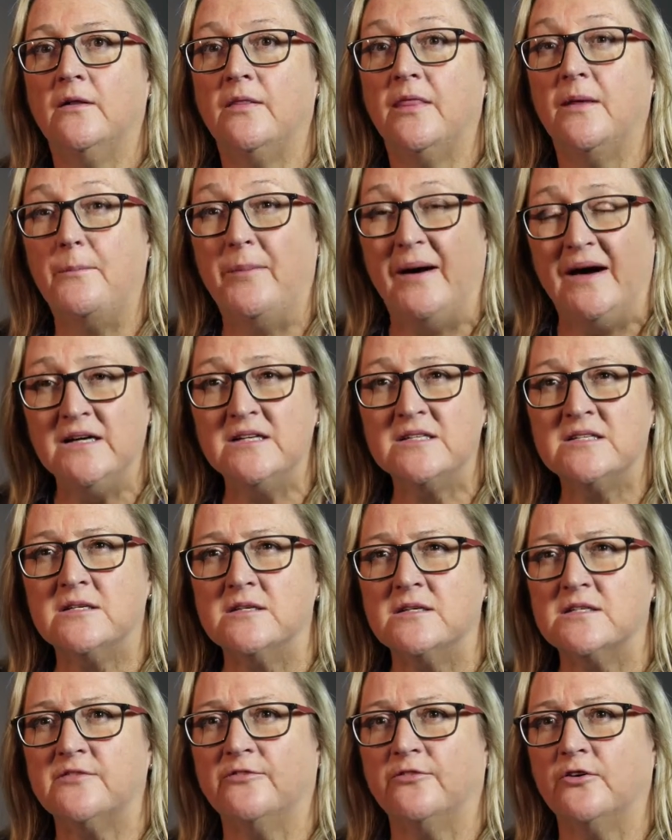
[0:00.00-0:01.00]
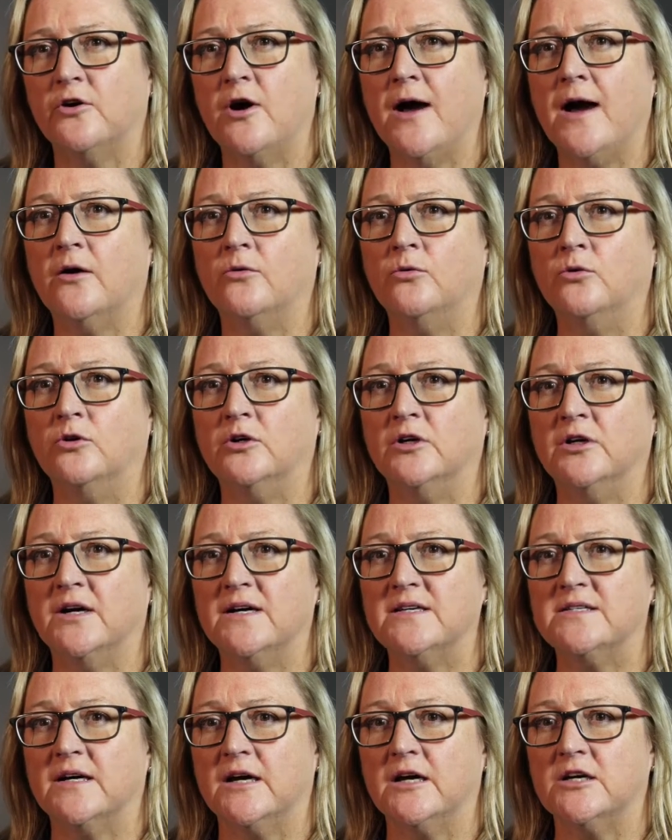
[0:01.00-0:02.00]
The basis for our
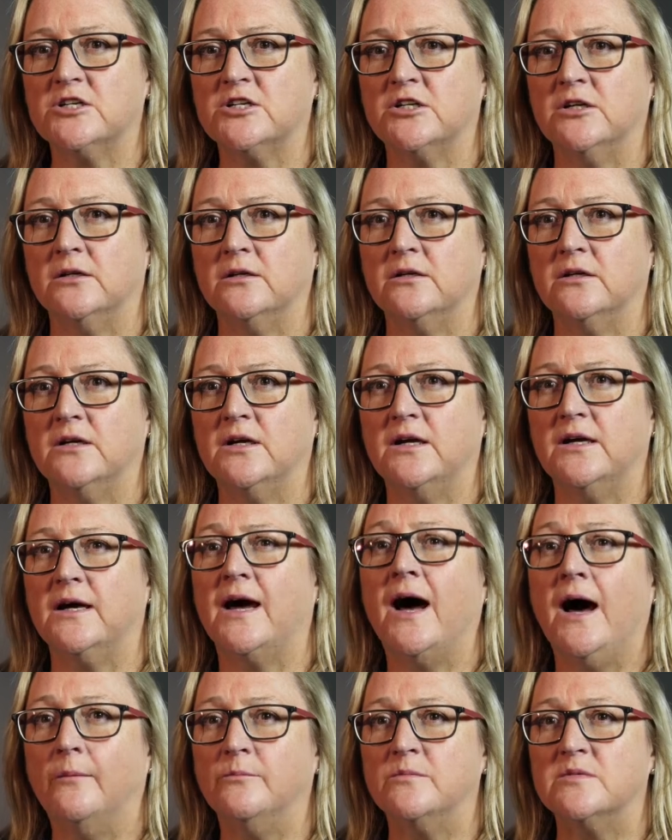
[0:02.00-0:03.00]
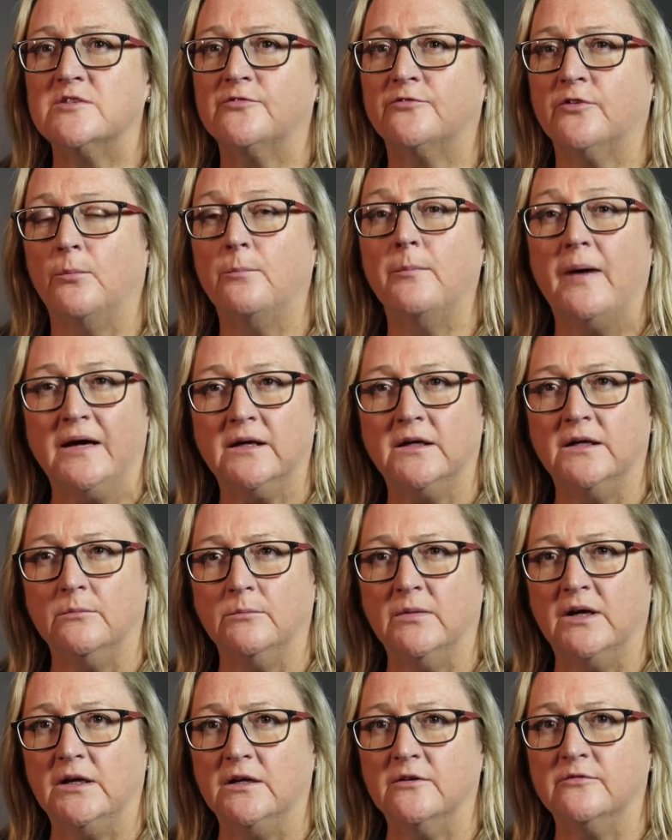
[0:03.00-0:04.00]
organisation comes from making
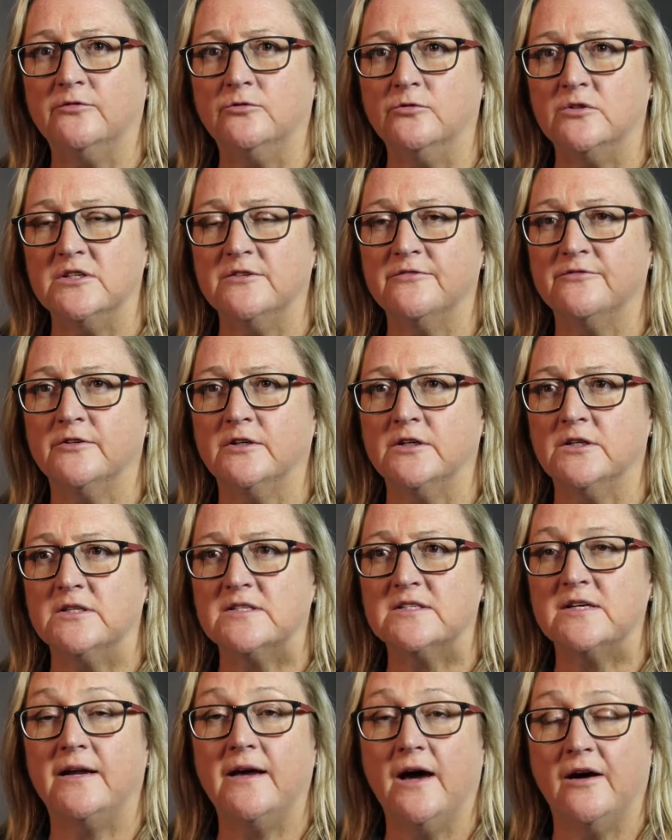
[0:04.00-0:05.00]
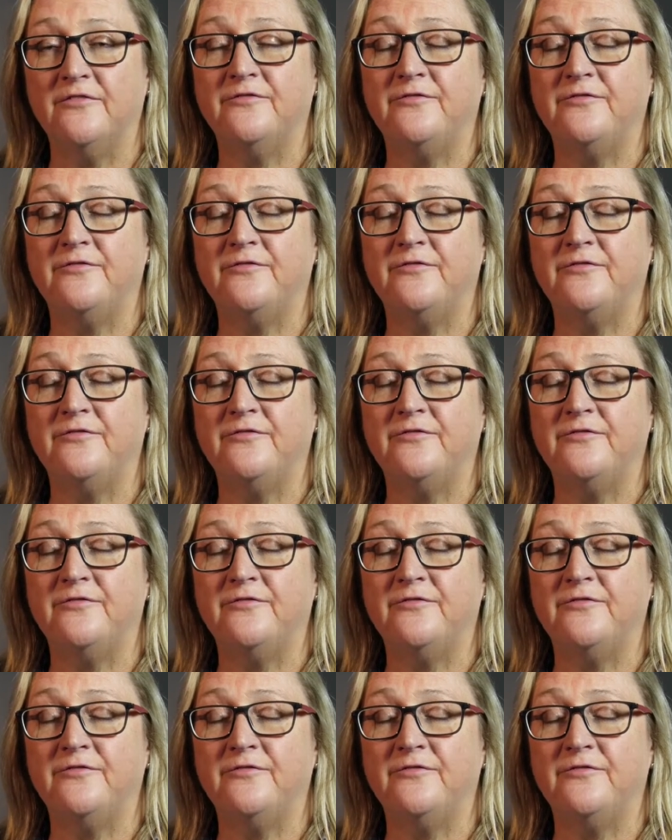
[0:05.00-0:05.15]
meaningful difference, and our